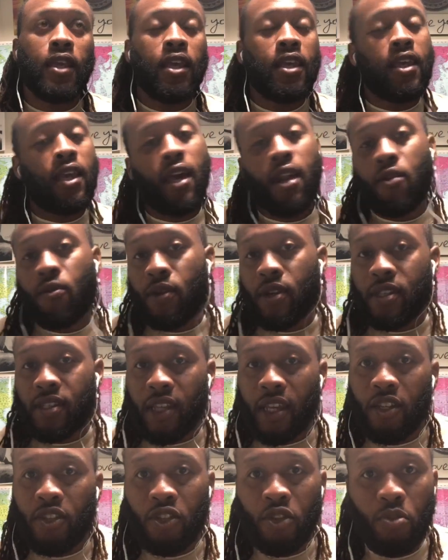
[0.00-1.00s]
don't want to
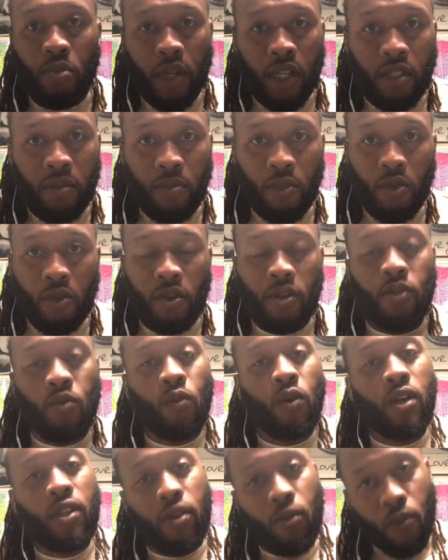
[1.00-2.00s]
say too much more.
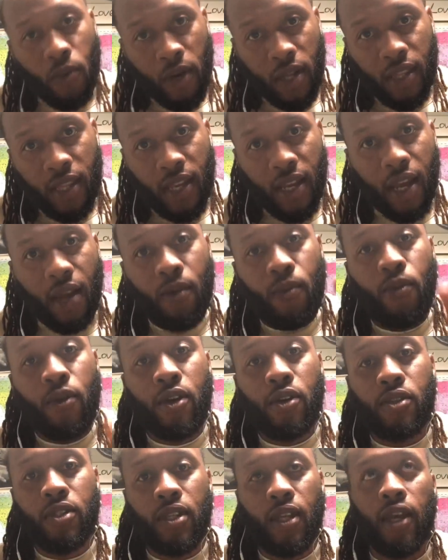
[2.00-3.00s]
The one thing I
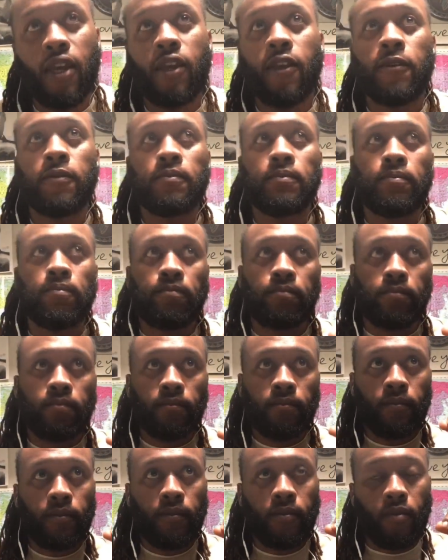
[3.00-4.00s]
will say
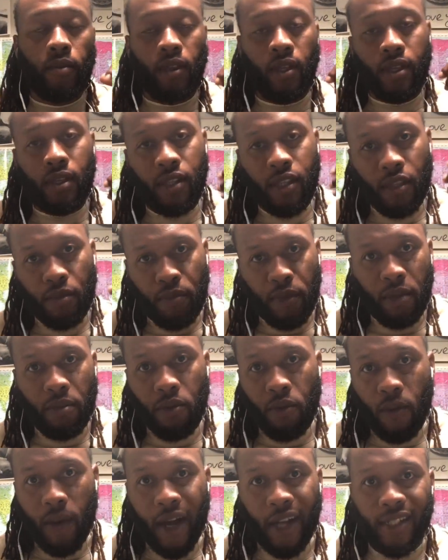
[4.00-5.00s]
to the
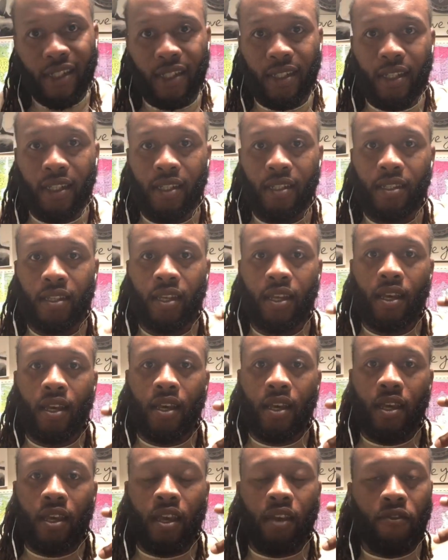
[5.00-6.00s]
people watching this,
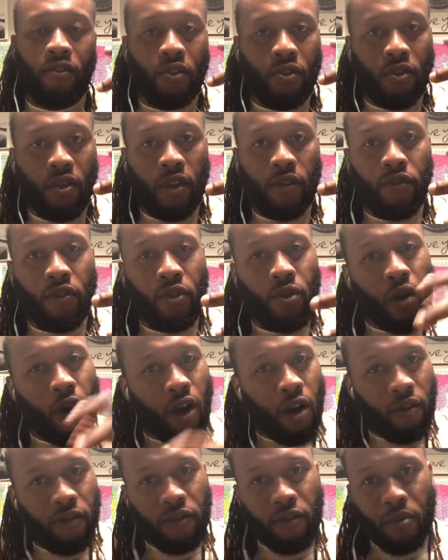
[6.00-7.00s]
if you
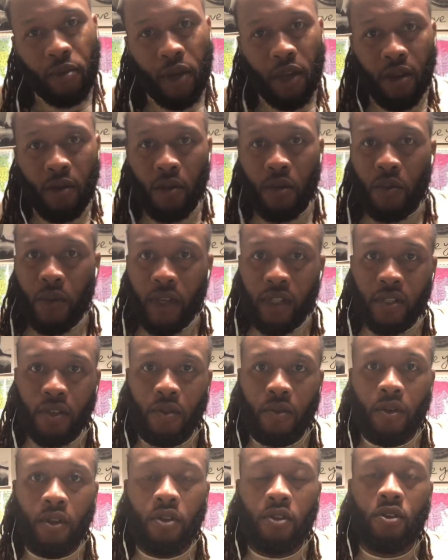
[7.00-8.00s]
aren't familiar with what's
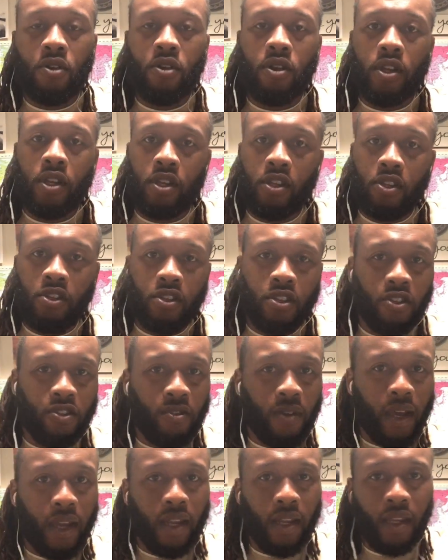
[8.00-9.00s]
going on and you're just
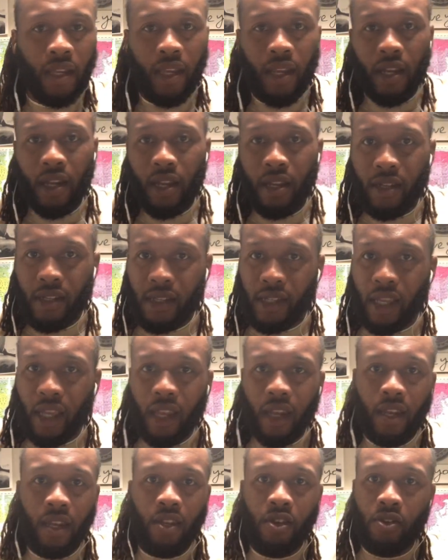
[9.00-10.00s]
trying to get an
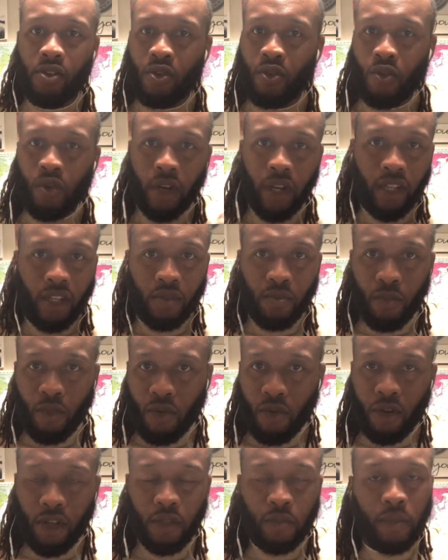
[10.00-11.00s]
understanding of who are these
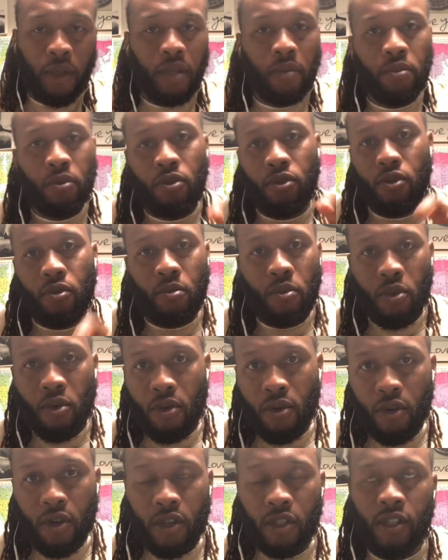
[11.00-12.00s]
Moors people or
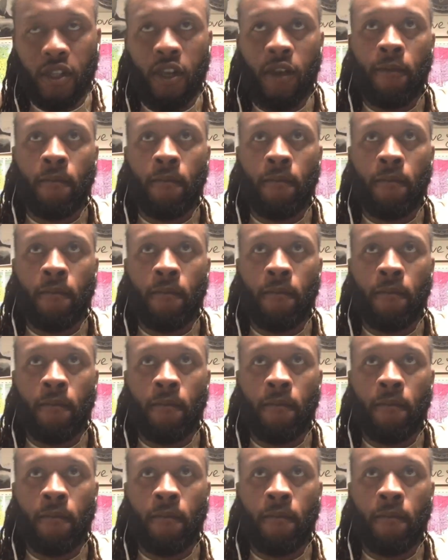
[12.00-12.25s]
Moors,